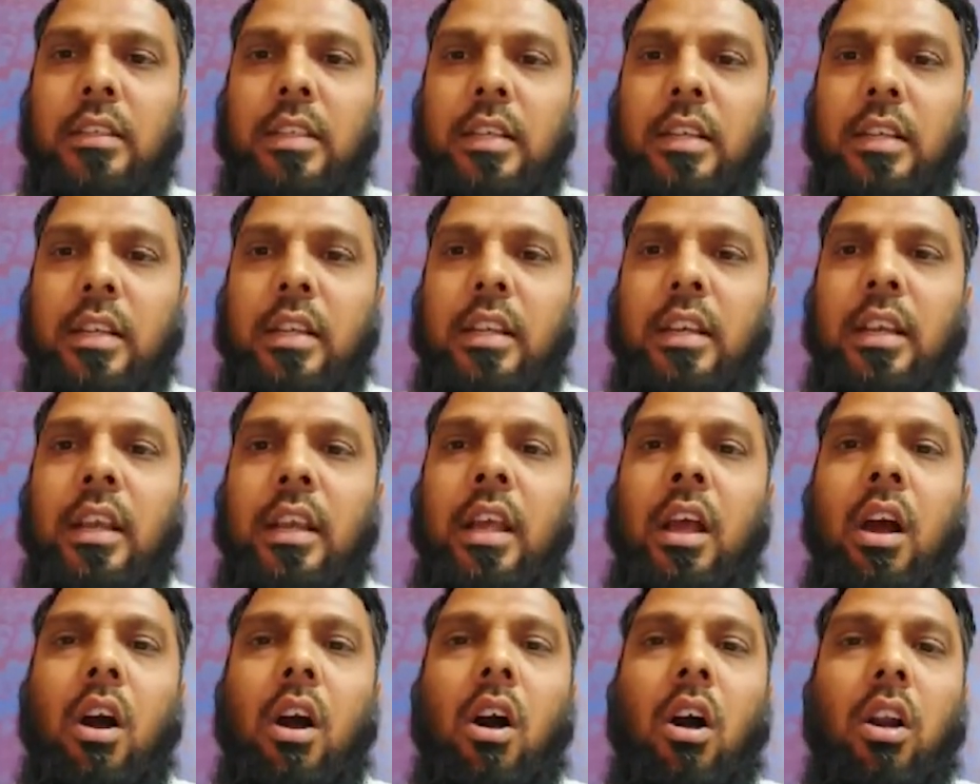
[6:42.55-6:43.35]

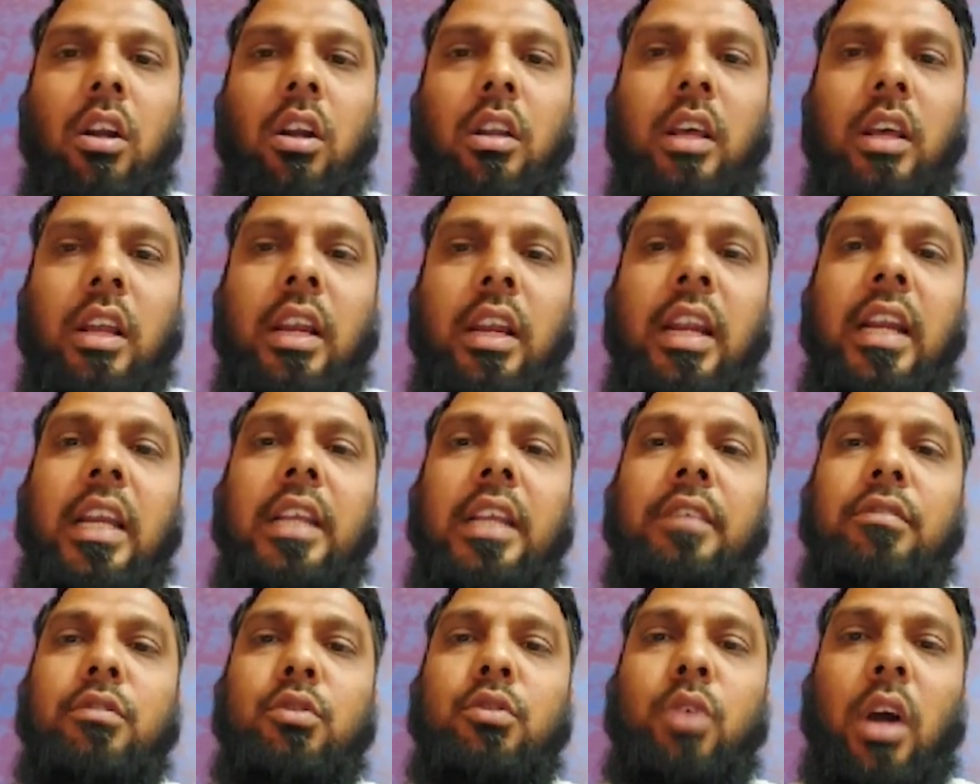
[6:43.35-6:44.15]
Generally
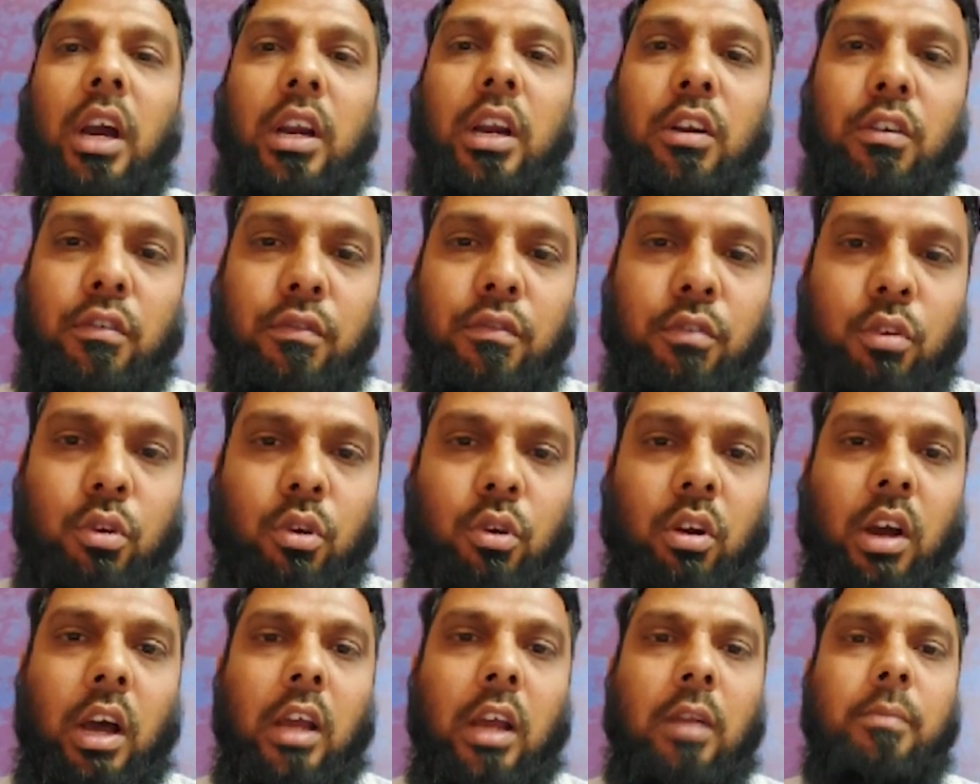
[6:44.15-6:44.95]
alternatives to
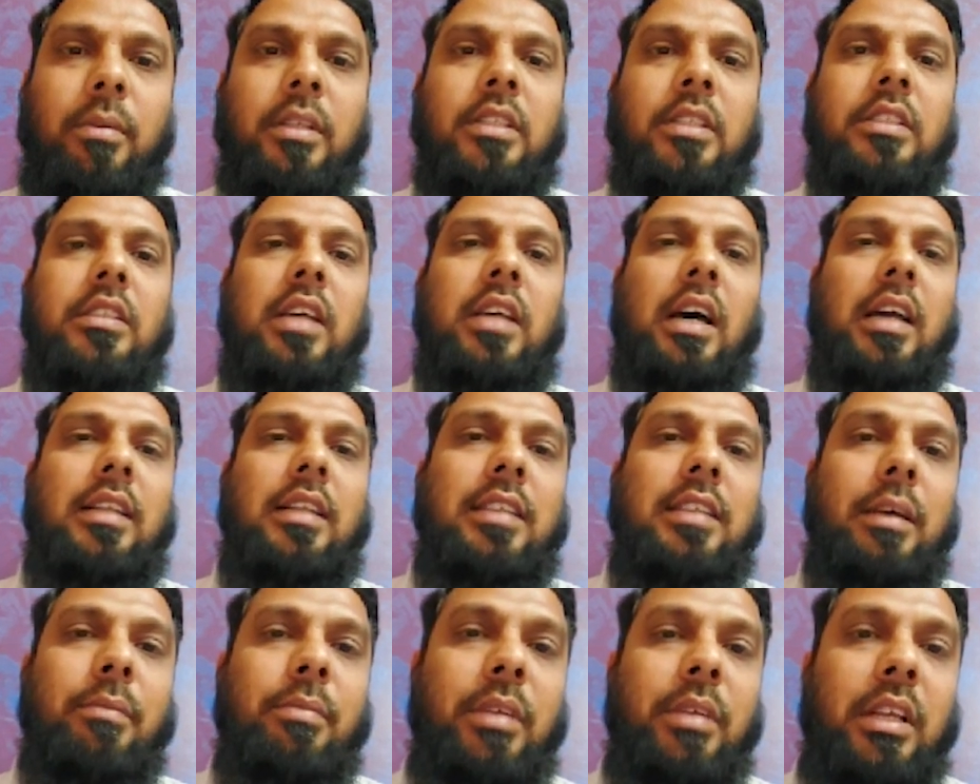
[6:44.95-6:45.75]
hydrofluorocarbons are
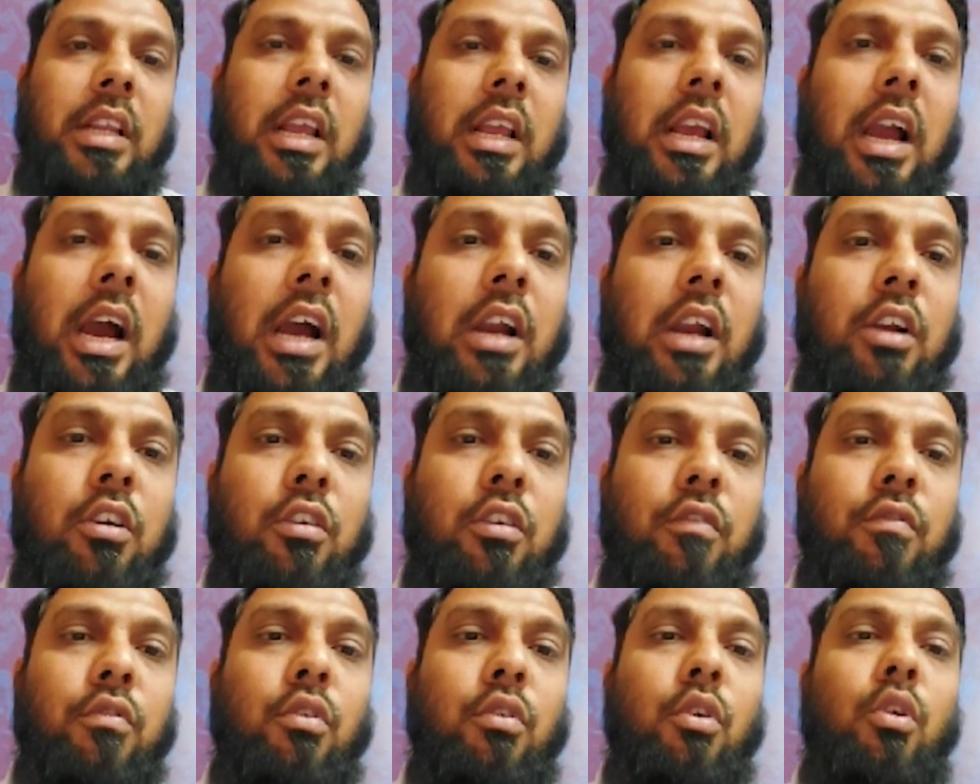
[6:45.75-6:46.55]
something like
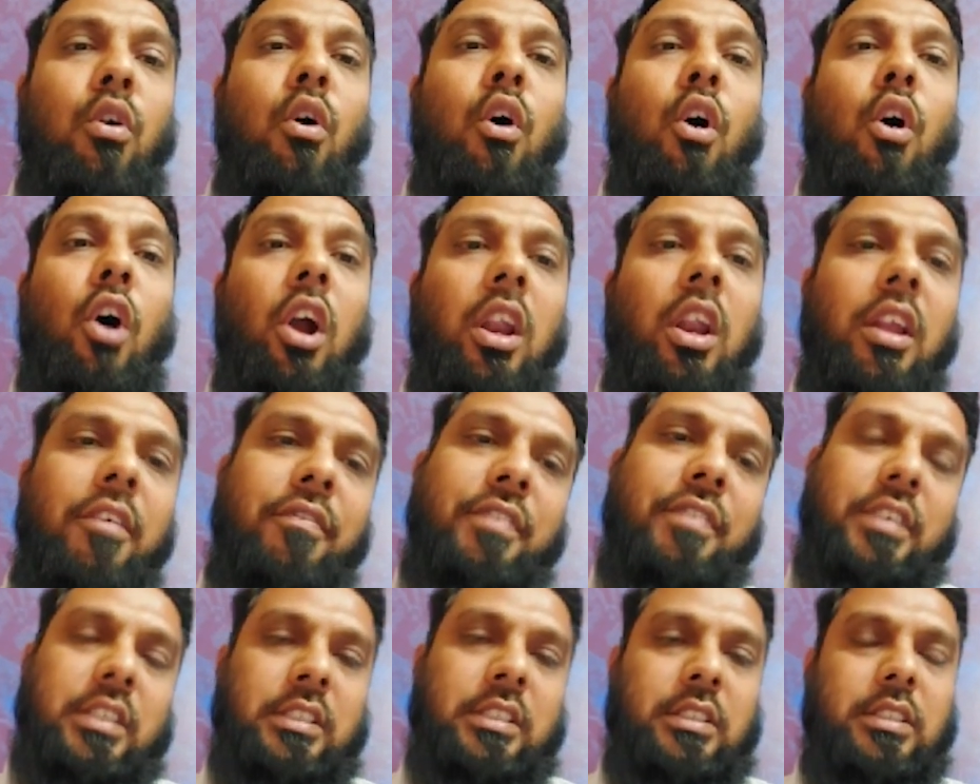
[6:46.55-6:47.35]

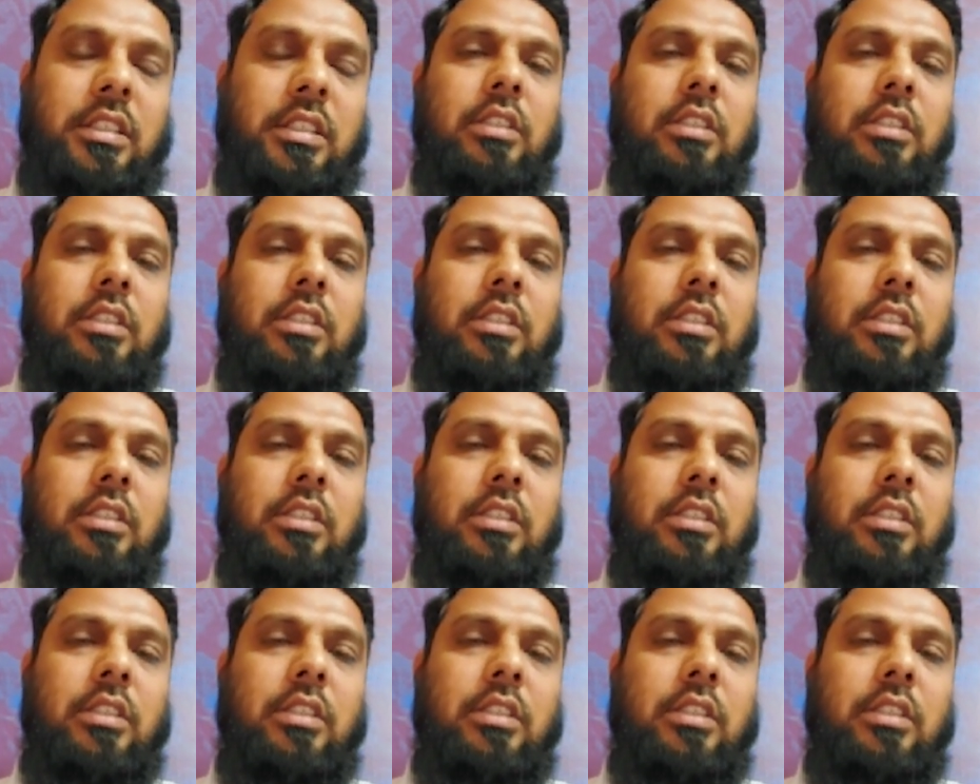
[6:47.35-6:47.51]
hydrofluoroolefins.